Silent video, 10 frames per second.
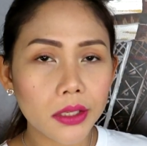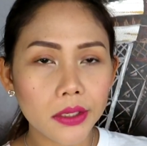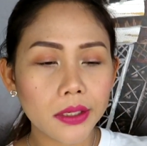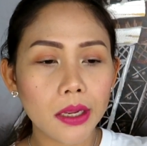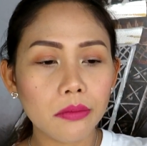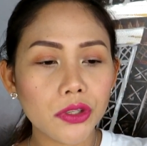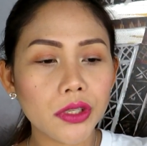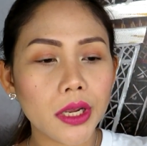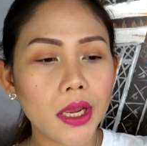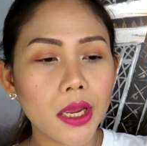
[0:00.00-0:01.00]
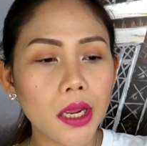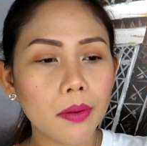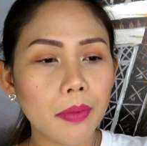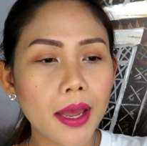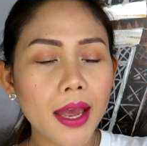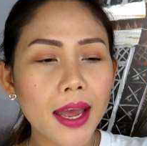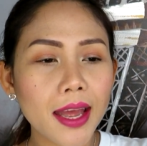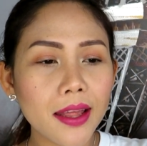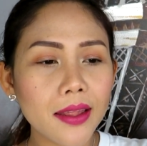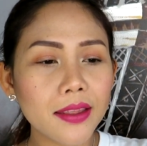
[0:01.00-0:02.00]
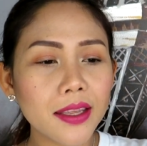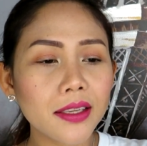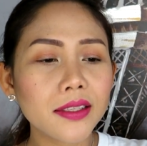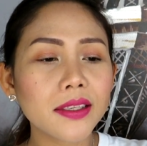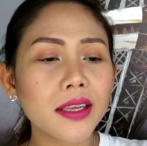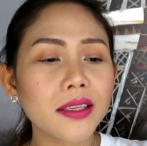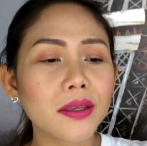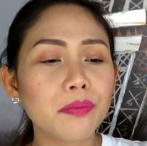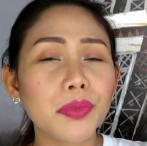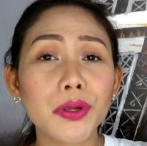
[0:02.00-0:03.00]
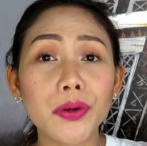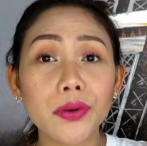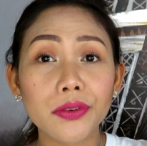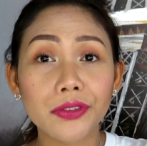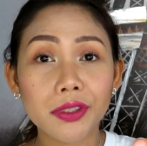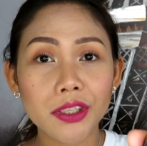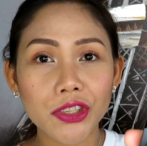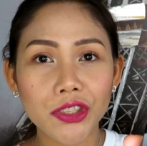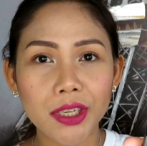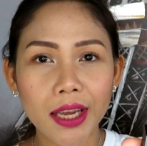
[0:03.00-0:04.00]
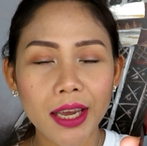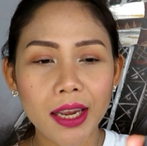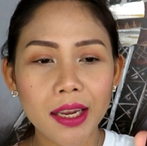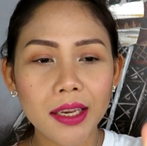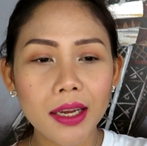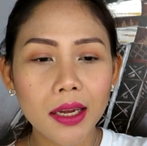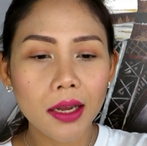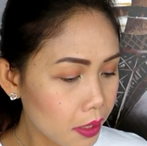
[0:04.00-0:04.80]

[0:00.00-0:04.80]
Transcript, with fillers: the same shape and this is a beautiful shade